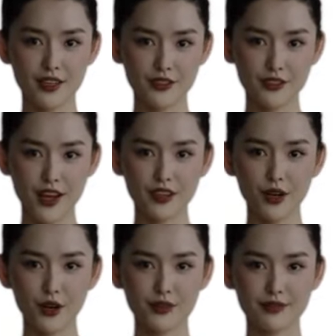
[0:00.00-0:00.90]
That's it
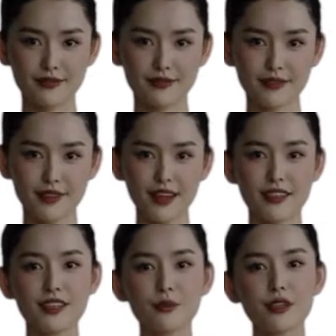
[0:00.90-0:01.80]
for today,
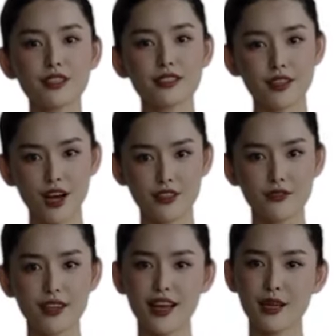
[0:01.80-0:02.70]
folks.
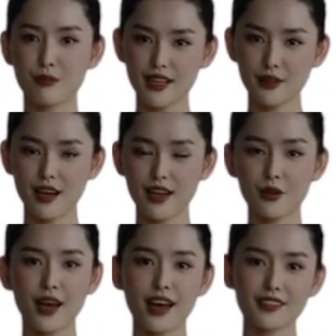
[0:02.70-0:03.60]
If you have
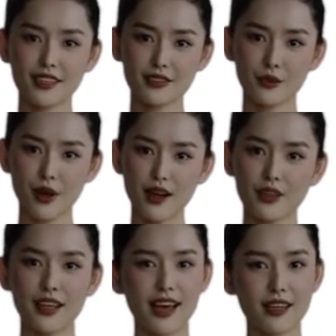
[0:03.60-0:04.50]
any questions or
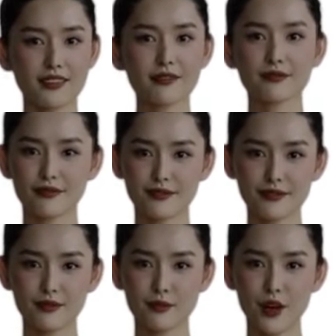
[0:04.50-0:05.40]
want us to rate your
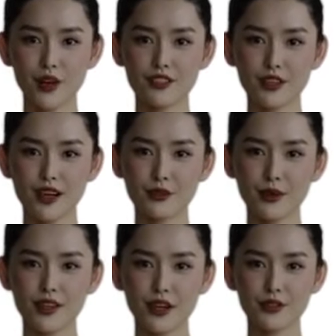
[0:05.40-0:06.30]
portfolio,
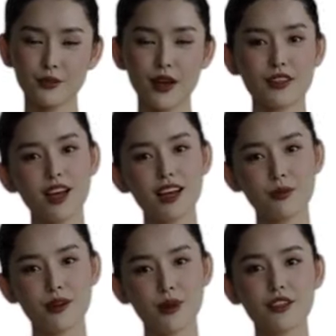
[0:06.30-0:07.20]
email us at money at
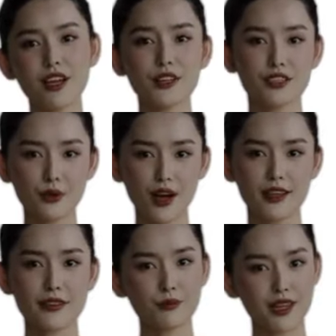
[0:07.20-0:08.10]
telegraph dot co
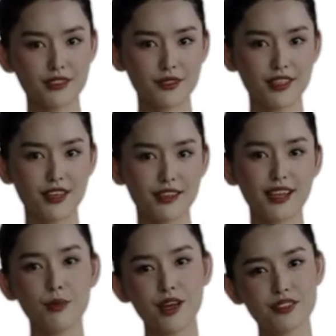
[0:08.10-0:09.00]
dot U K with the
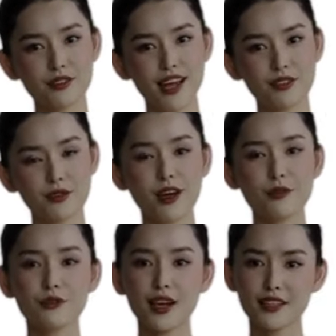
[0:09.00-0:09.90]
subject line "Rate my
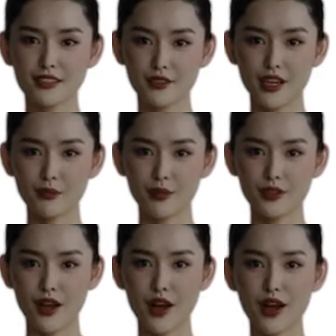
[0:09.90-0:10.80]
portfolio."
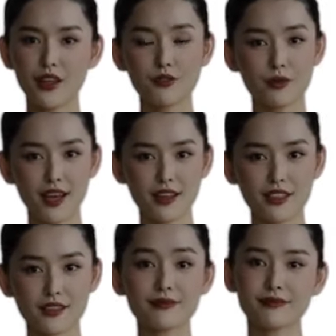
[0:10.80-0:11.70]
And
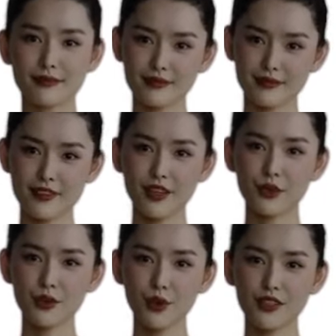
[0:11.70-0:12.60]
as always,
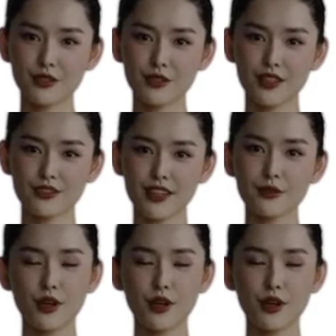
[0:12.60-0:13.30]
happy investing!